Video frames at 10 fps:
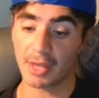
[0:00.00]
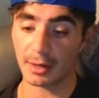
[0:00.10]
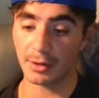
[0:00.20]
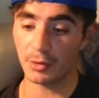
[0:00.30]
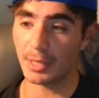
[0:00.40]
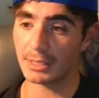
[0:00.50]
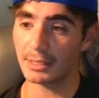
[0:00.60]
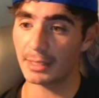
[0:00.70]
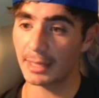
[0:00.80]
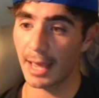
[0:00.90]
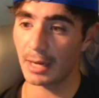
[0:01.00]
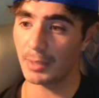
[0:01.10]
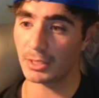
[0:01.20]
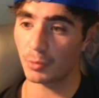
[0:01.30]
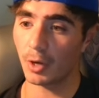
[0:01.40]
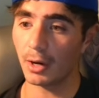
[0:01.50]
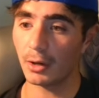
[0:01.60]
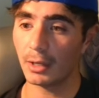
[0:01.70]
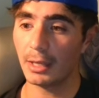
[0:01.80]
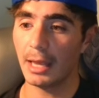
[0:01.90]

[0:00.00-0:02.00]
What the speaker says: that code base in the academy as well.